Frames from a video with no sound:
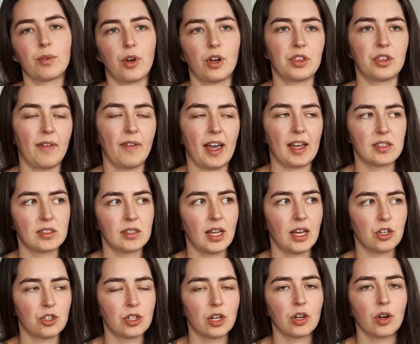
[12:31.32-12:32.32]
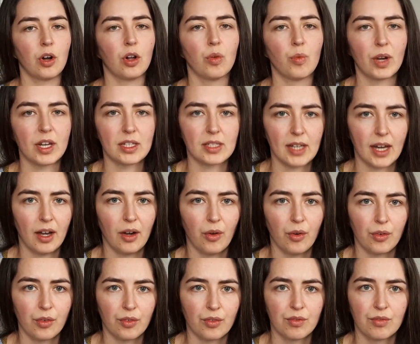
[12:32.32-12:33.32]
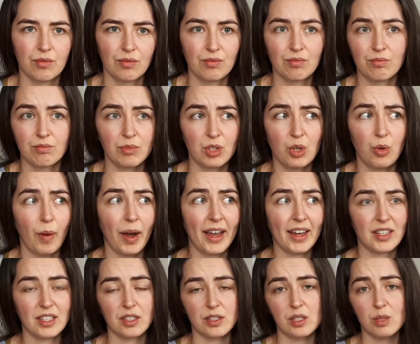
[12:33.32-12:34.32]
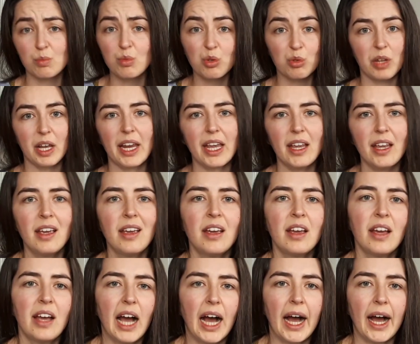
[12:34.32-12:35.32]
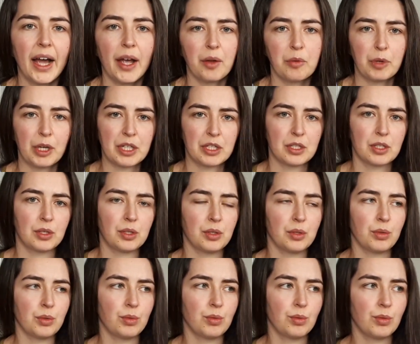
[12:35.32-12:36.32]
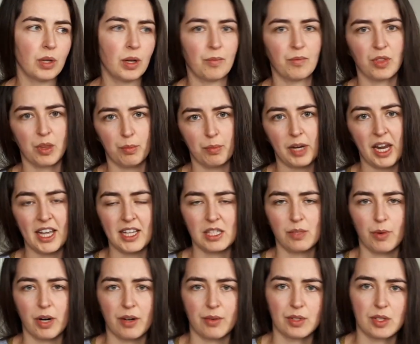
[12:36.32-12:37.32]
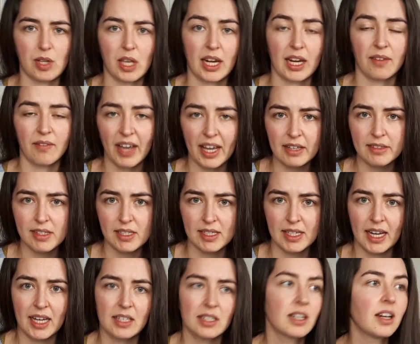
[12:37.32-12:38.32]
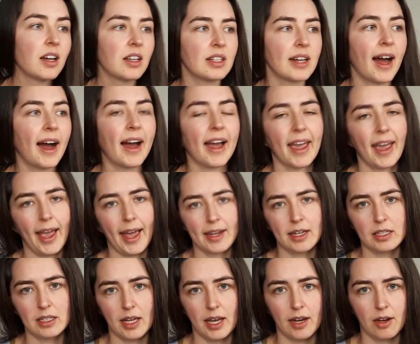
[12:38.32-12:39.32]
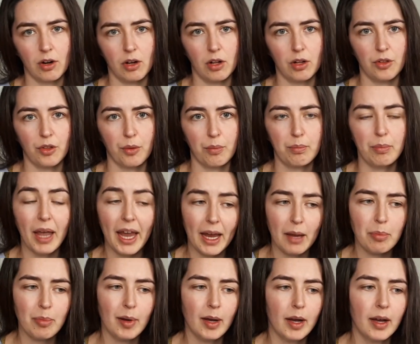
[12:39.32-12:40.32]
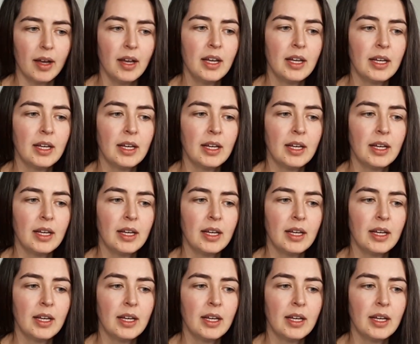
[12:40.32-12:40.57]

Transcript: got the vaccination, it all went down quite smoothly. I went to the place where I was getting vaccinated. I handed in all the paper.